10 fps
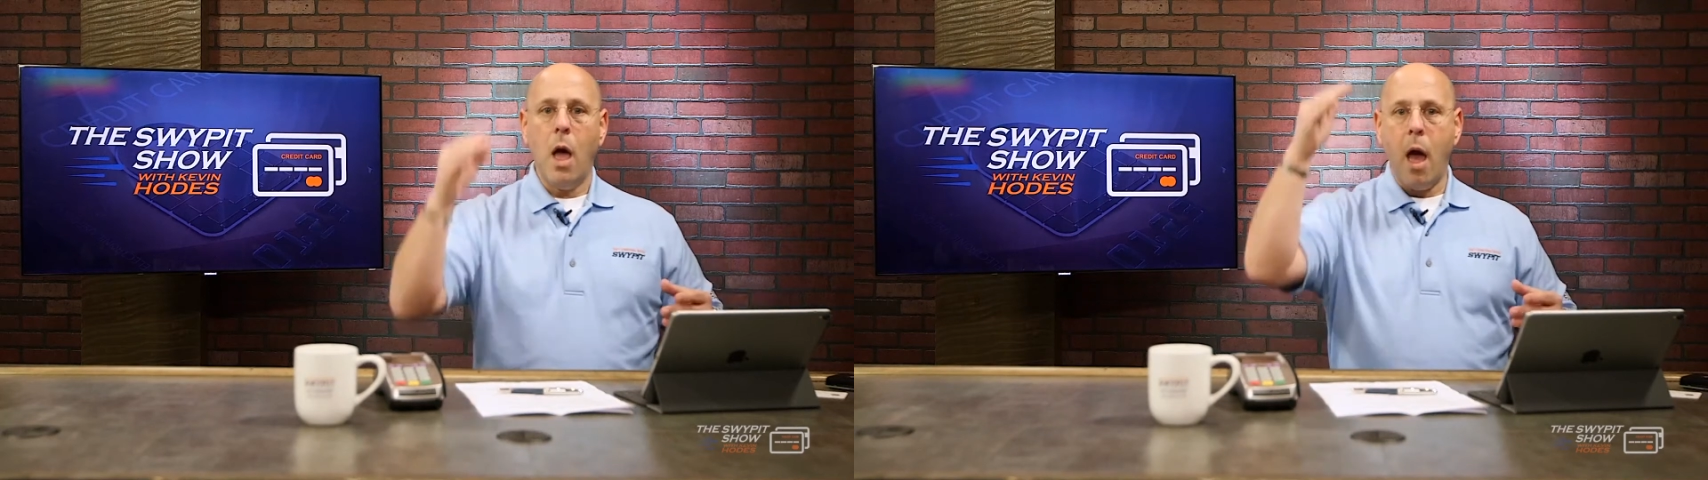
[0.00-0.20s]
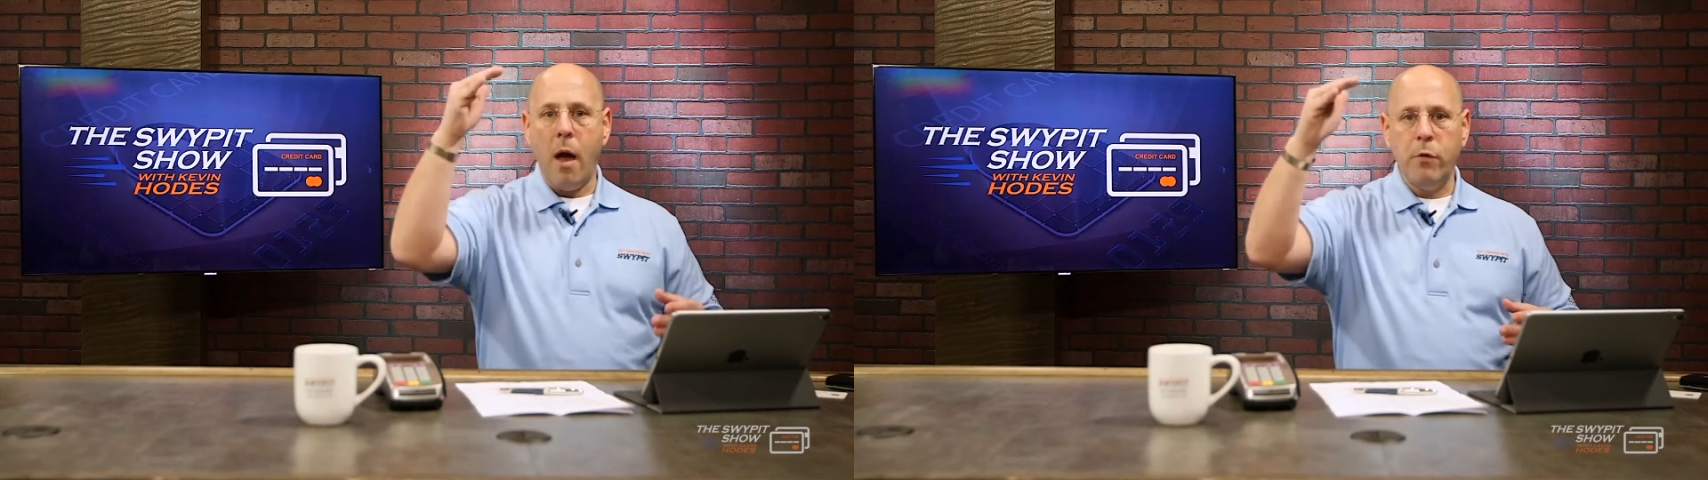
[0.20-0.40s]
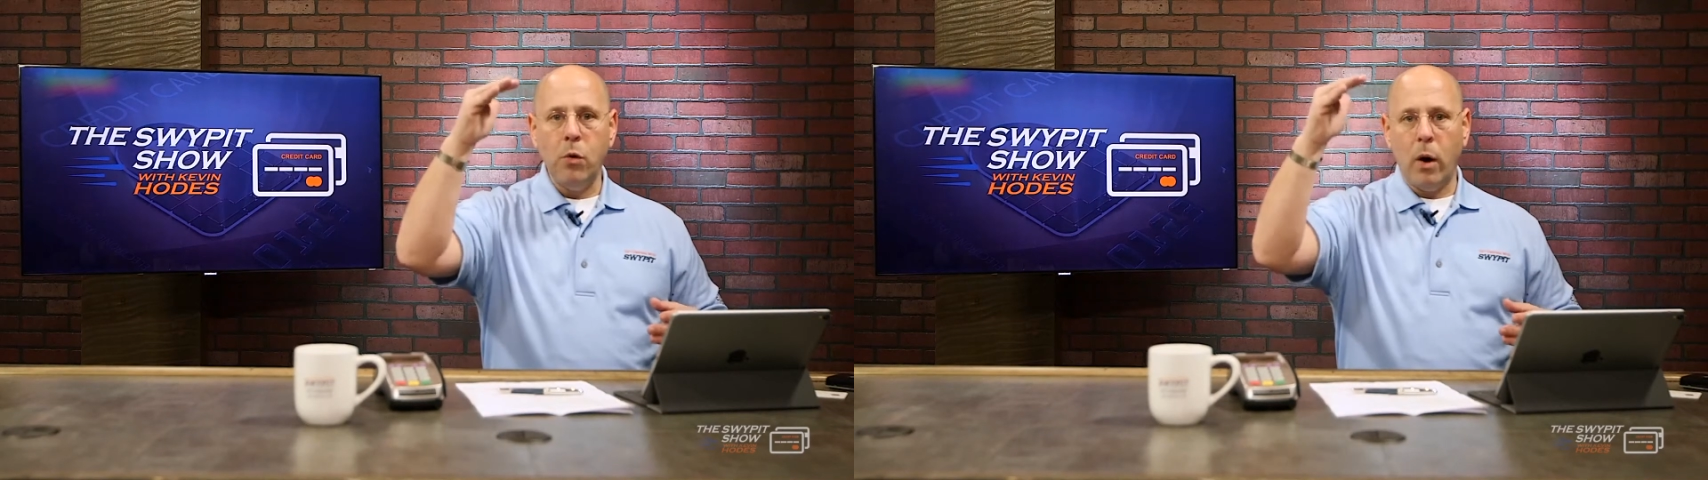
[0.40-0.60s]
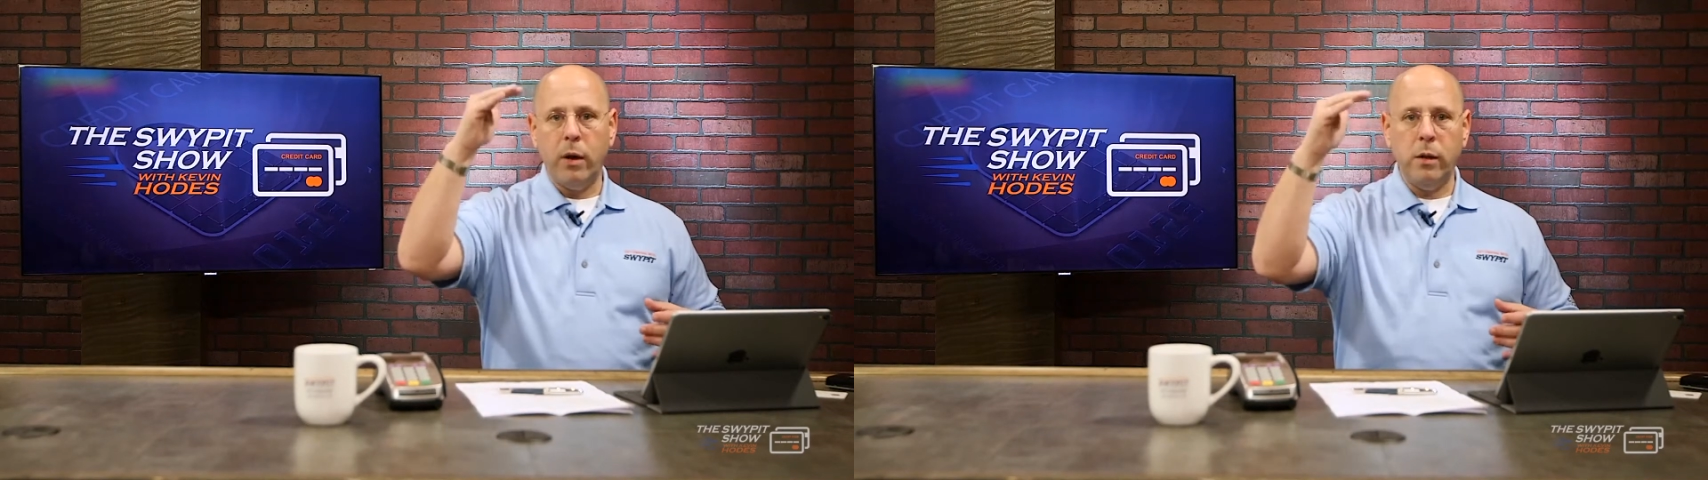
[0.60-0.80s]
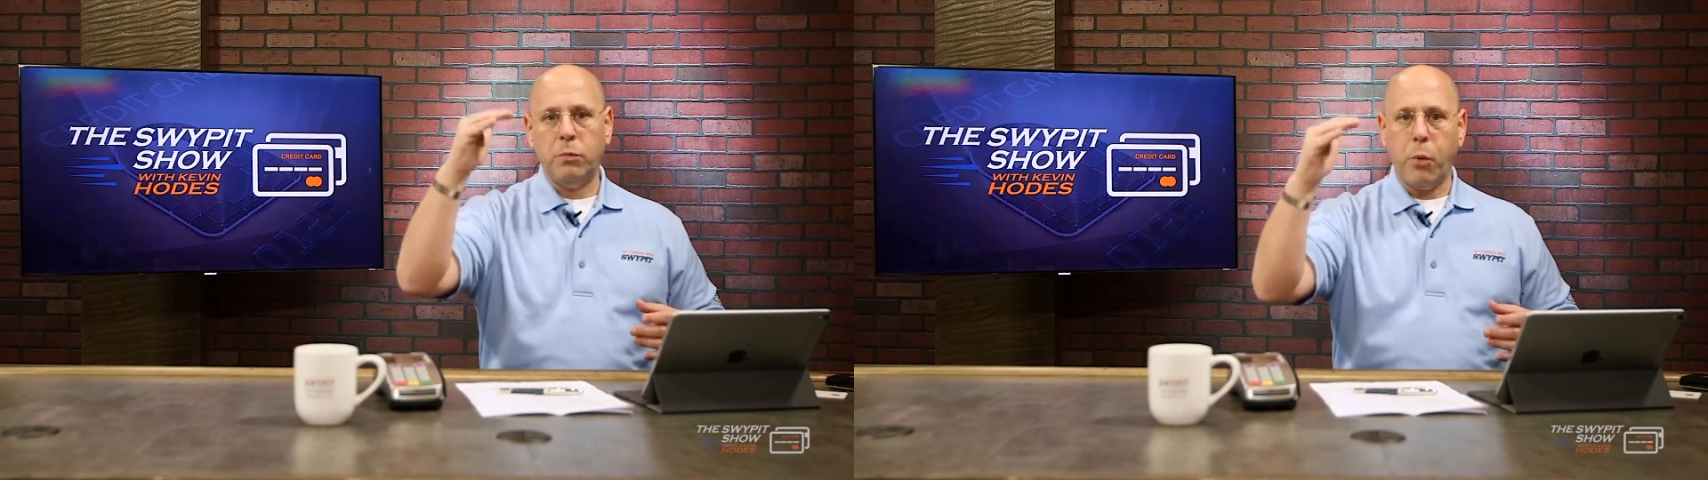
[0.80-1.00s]
Every one
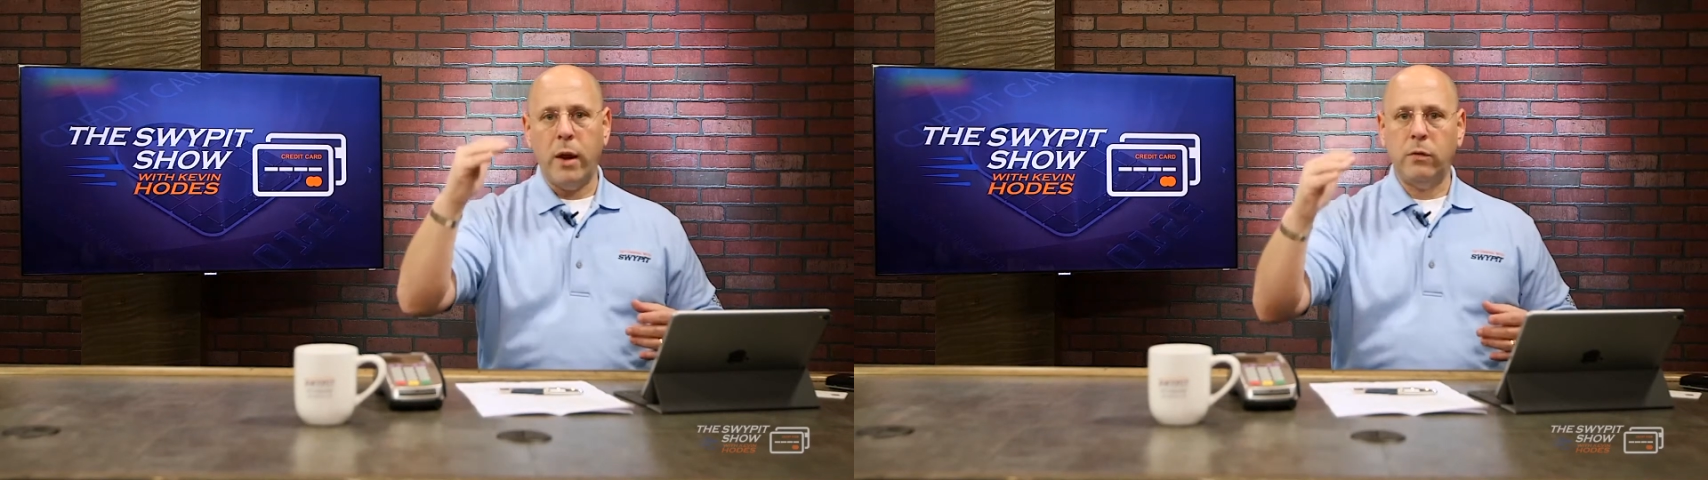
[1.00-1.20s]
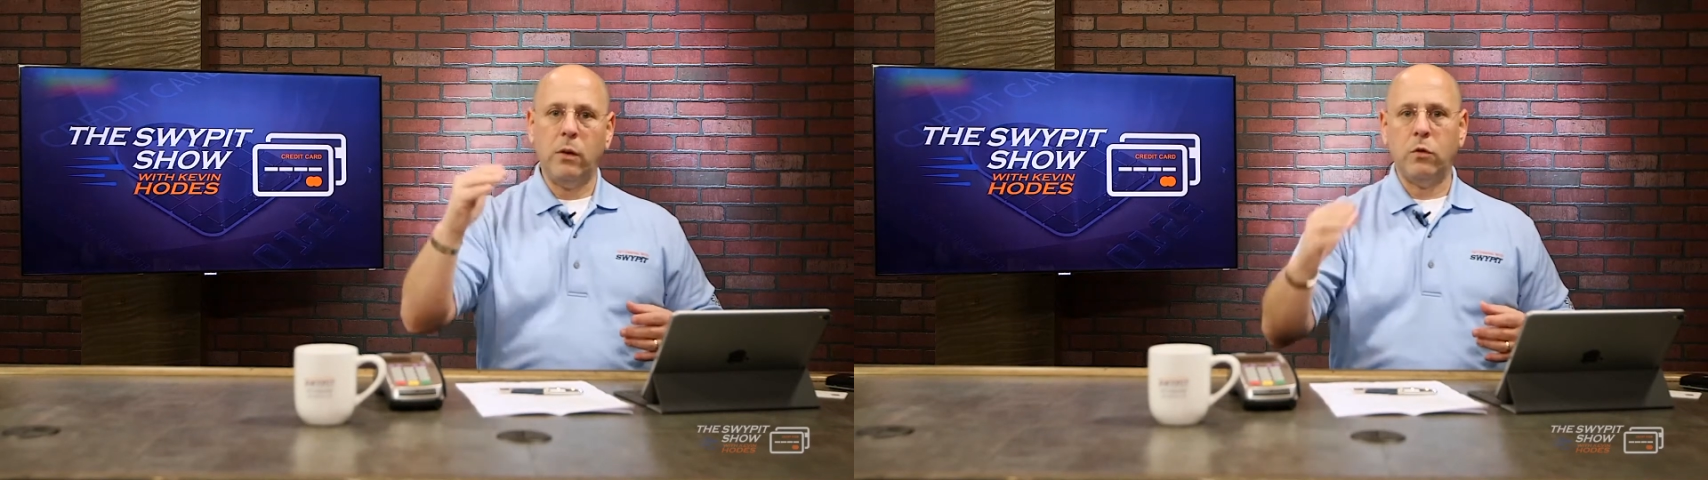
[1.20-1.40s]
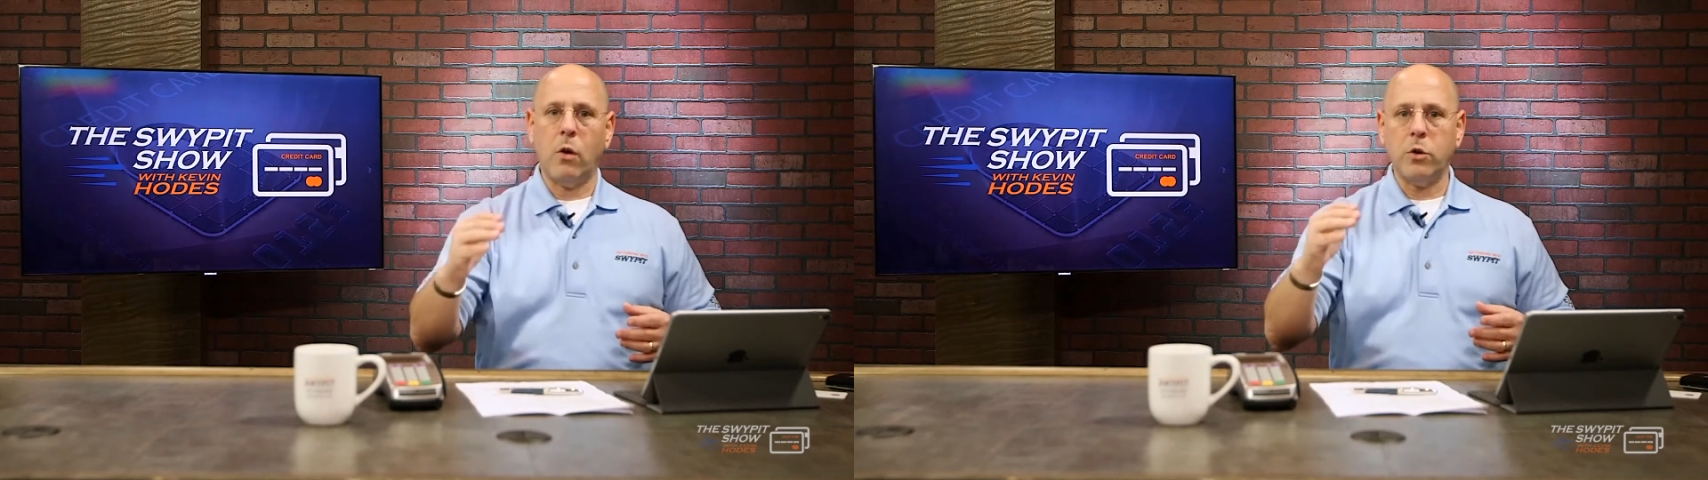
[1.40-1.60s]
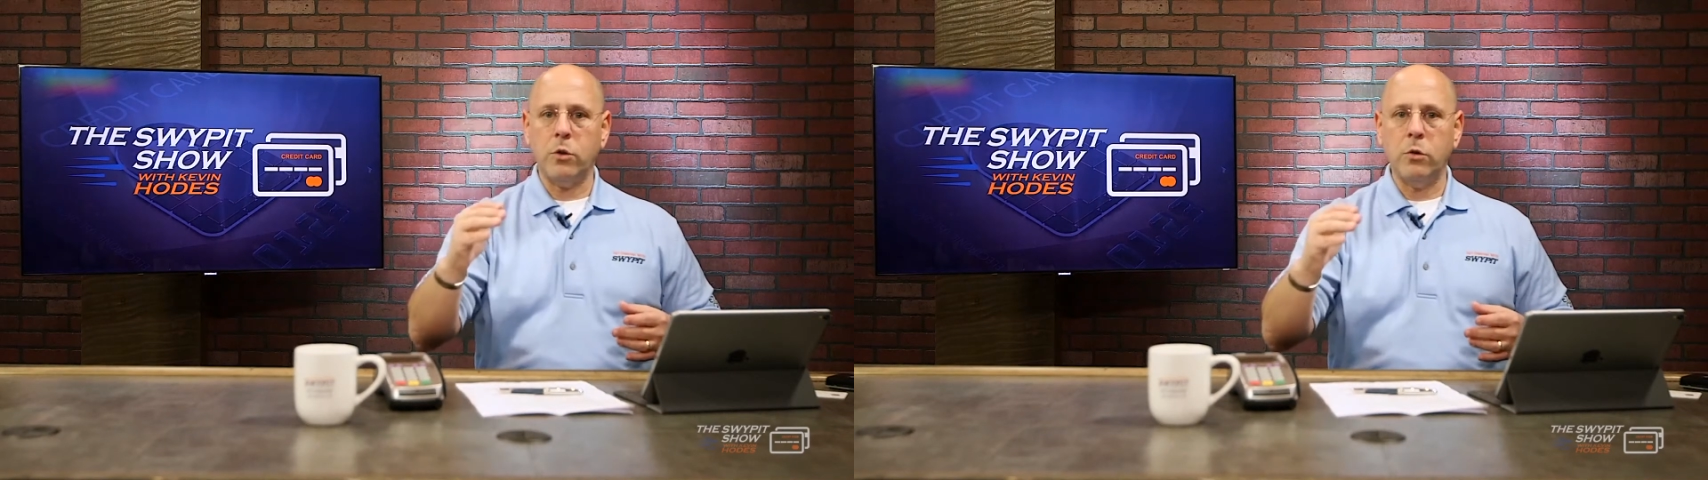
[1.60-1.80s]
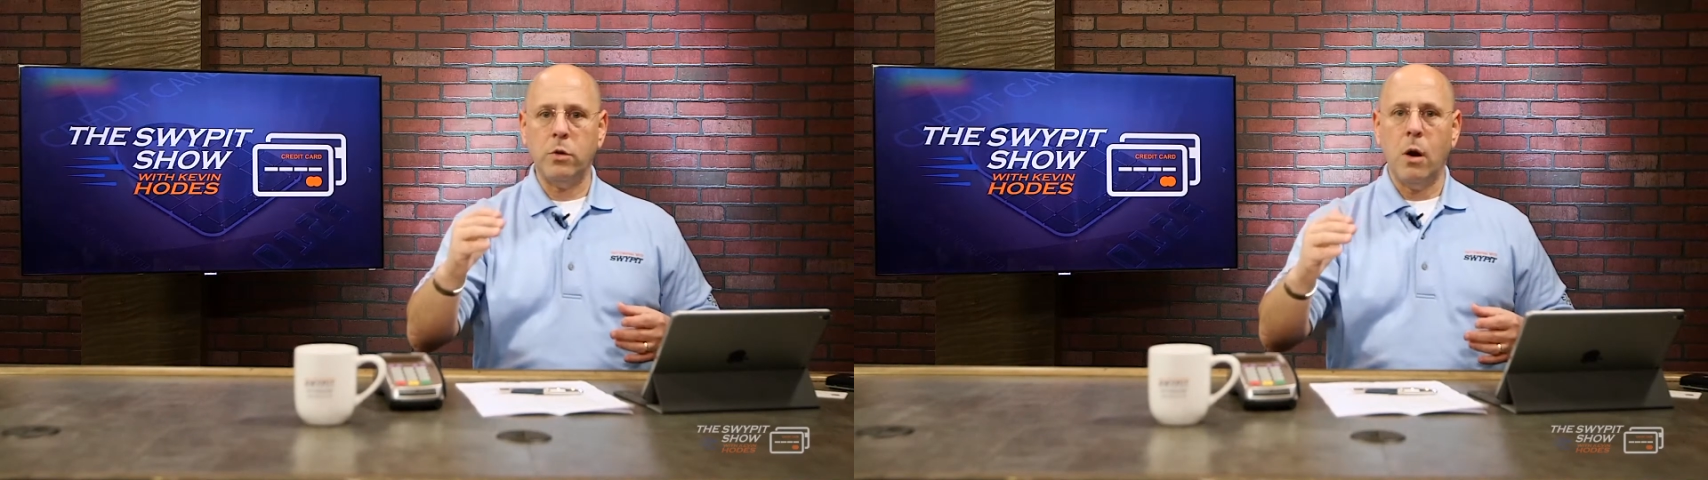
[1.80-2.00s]
of these pricing
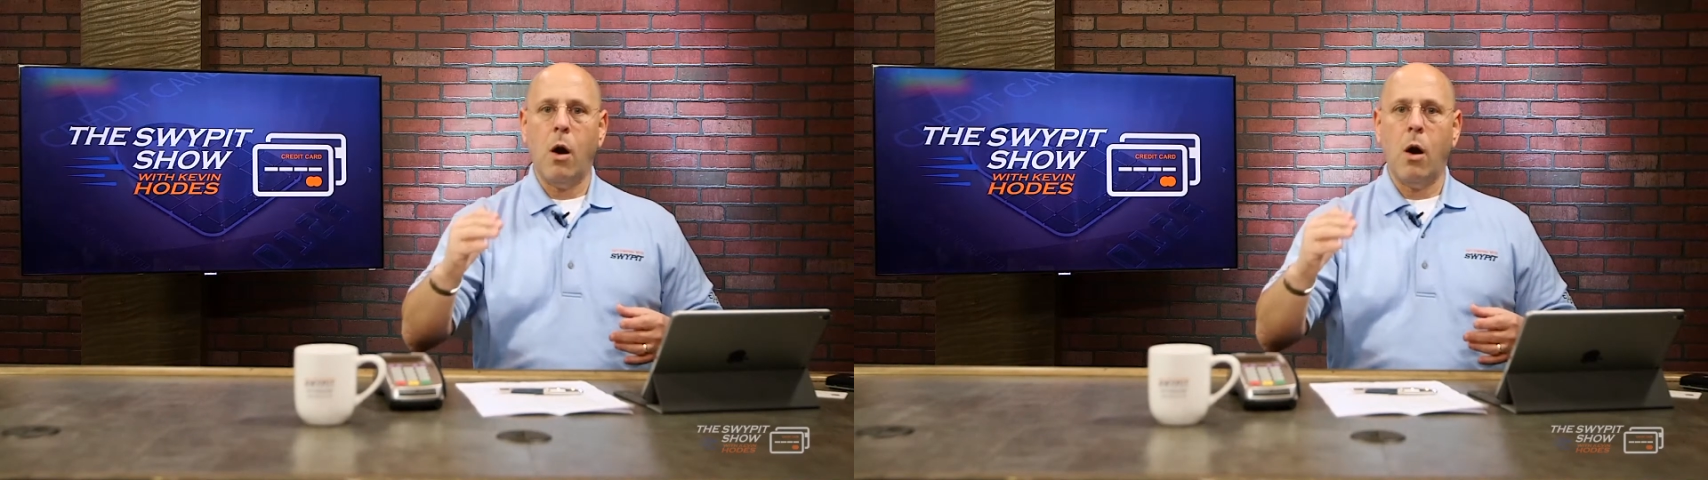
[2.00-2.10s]
structures